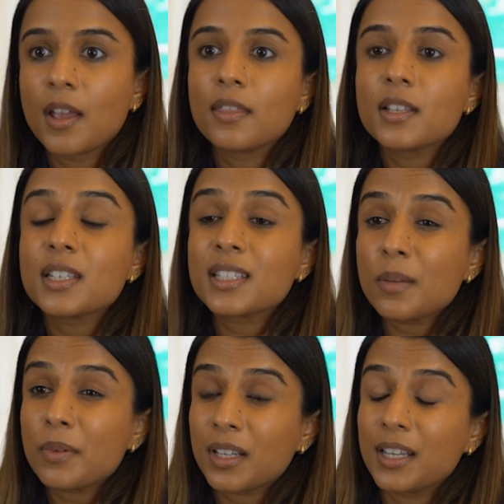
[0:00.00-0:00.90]
This is
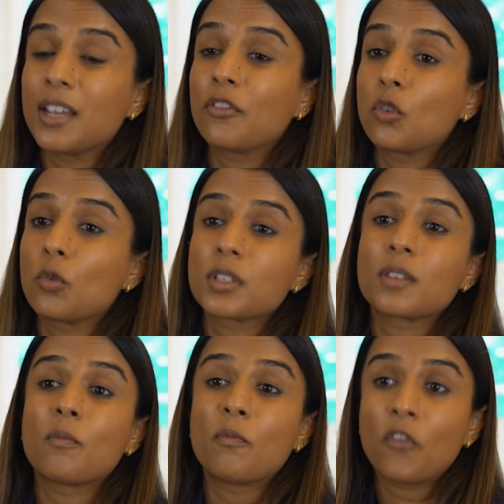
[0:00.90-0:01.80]
typically, of course,
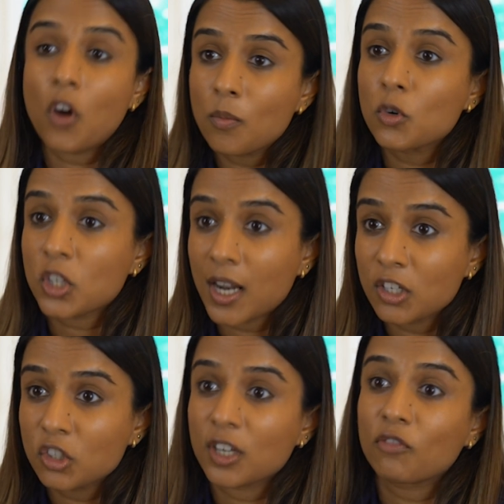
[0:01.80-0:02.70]
far more
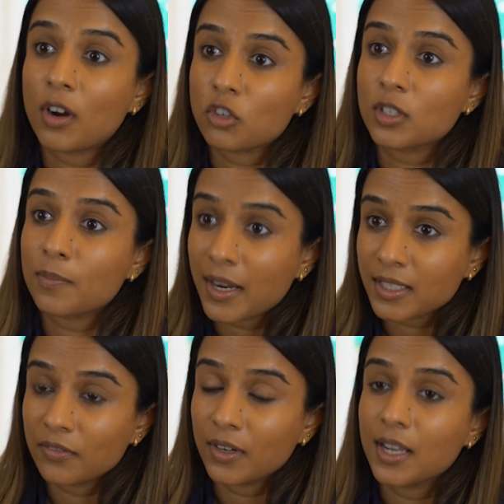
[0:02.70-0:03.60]
challenging
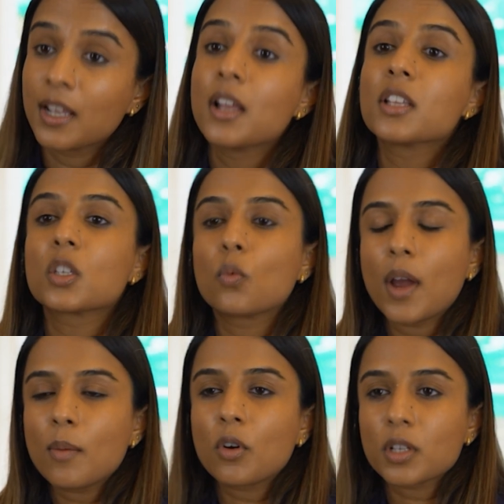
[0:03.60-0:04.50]
retrospectively, so
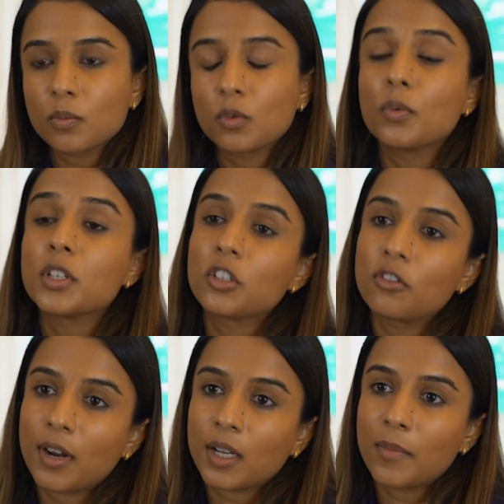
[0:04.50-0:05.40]
where possible we do
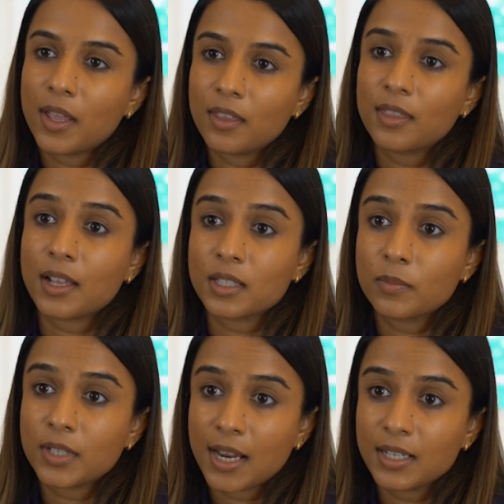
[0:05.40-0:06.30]
recommend that that's
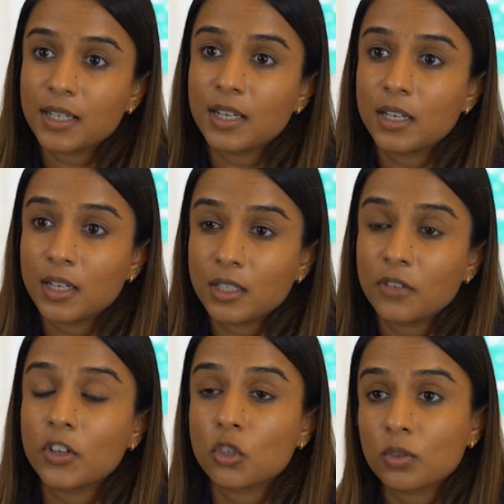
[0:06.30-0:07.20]
obtained in an
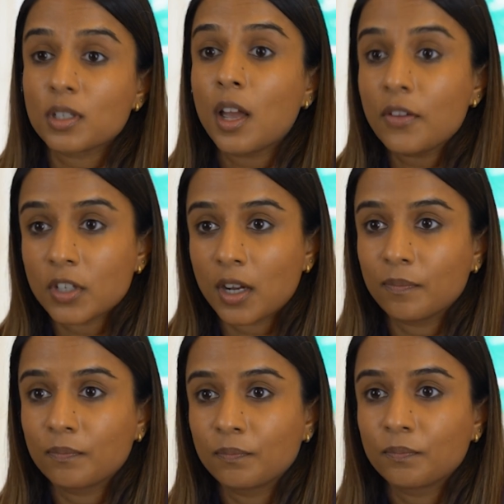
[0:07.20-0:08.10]
individual's lifetime.